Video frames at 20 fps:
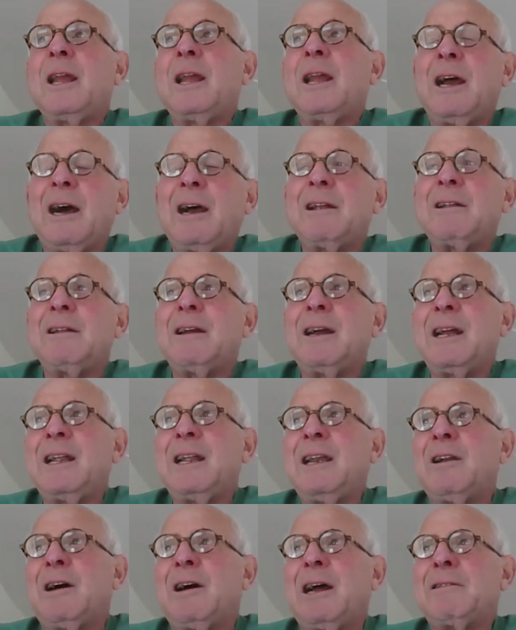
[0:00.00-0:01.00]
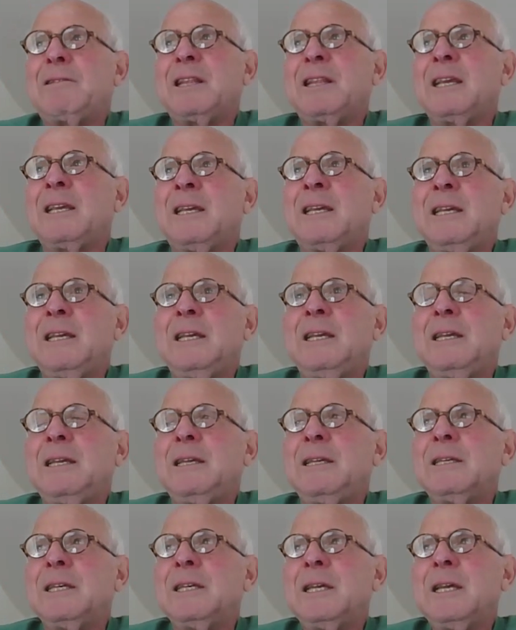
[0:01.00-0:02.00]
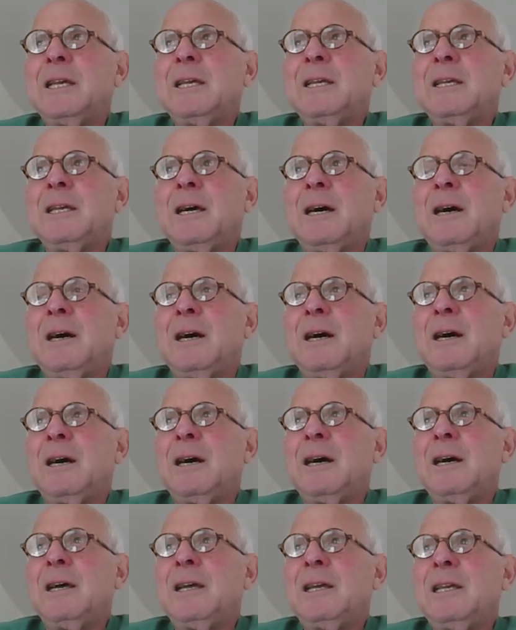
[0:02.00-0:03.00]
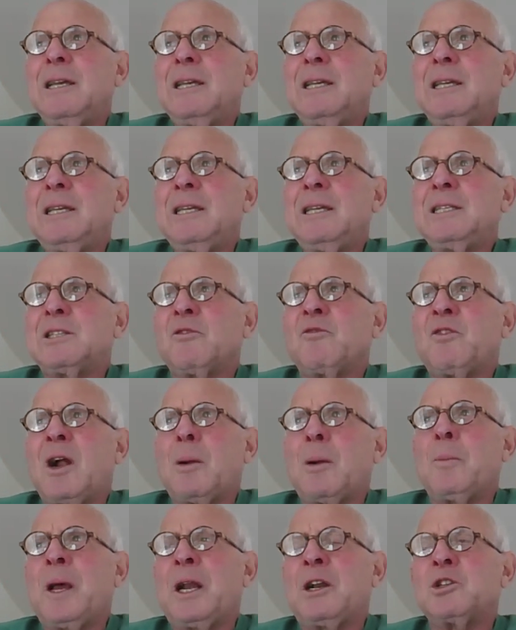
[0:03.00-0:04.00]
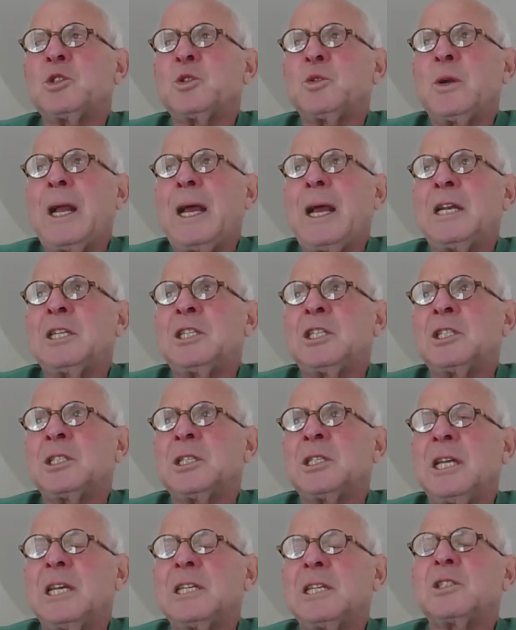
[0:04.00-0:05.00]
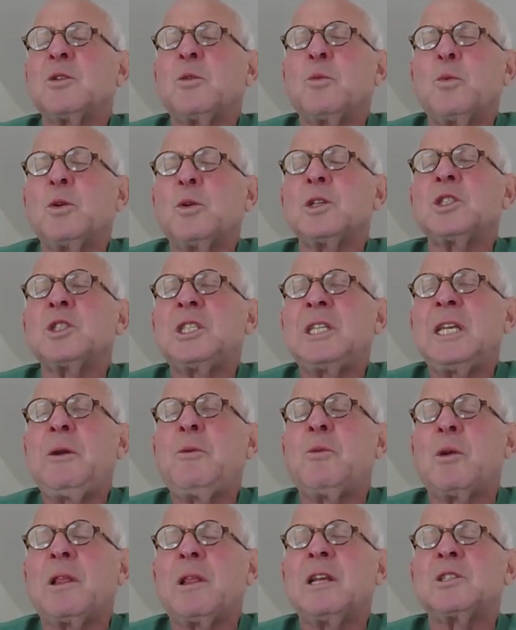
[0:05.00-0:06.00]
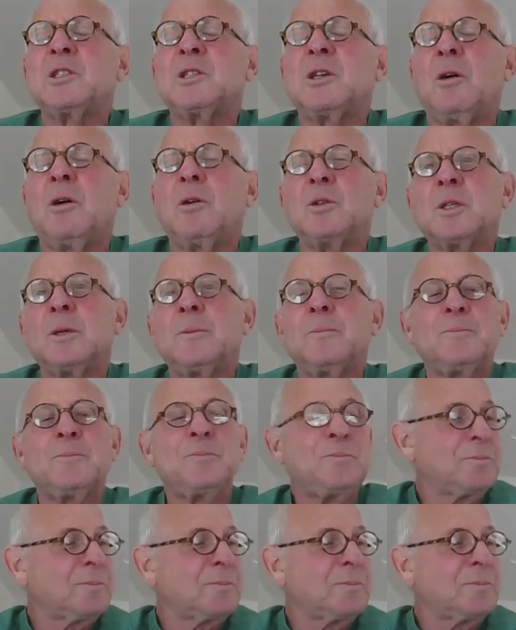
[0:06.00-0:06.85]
Yeah, I think he is a far better strategist than that. So we'll see where this goes.